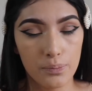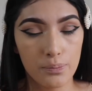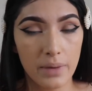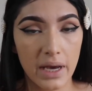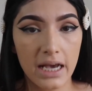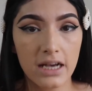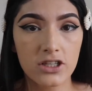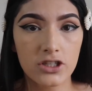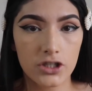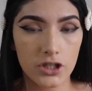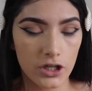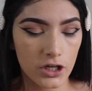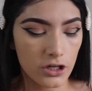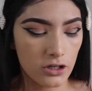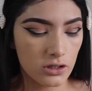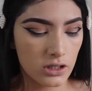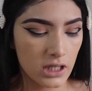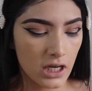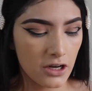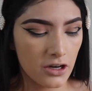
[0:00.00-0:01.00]
make sure
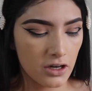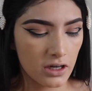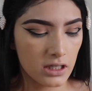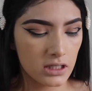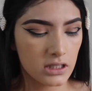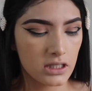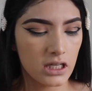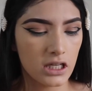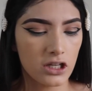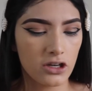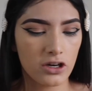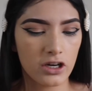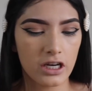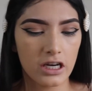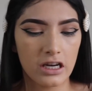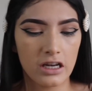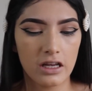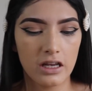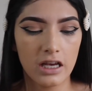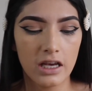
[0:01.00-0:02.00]
you set your concealer,
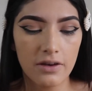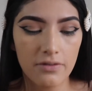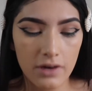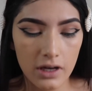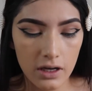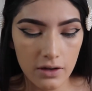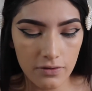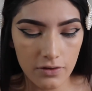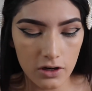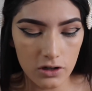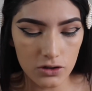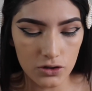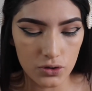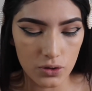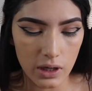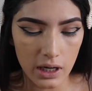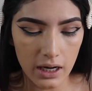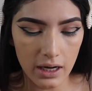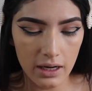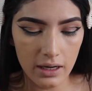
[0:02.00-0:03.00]
even if you're
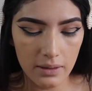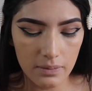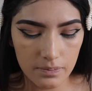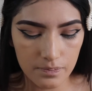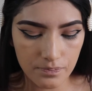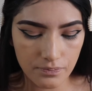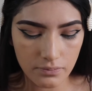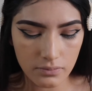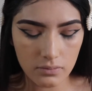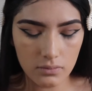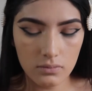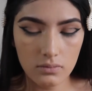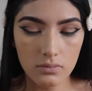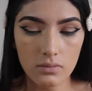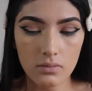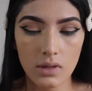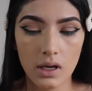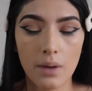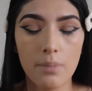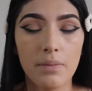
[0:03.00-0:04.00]
dry,
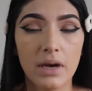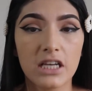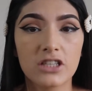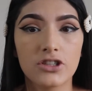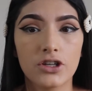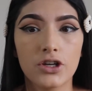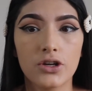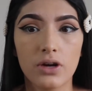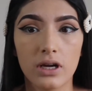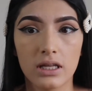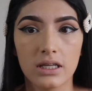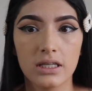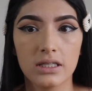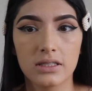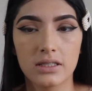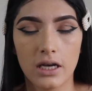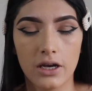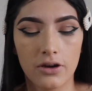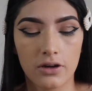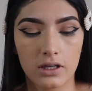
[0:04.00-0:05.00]
make sure you at least
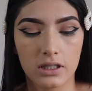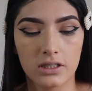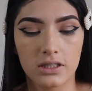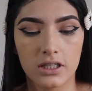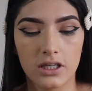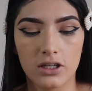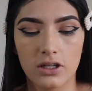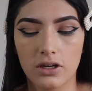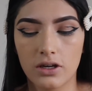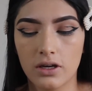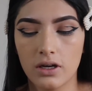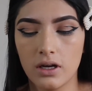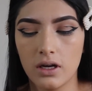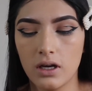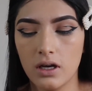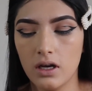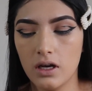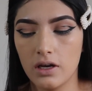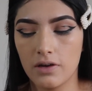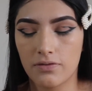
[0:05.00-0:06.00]
set your concealer.
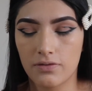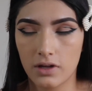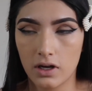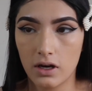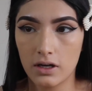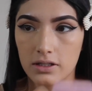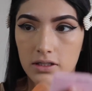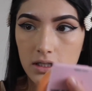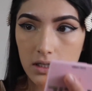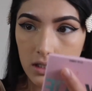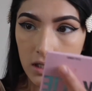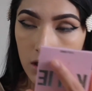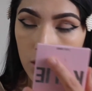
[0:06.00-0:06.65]
If not, it's gonna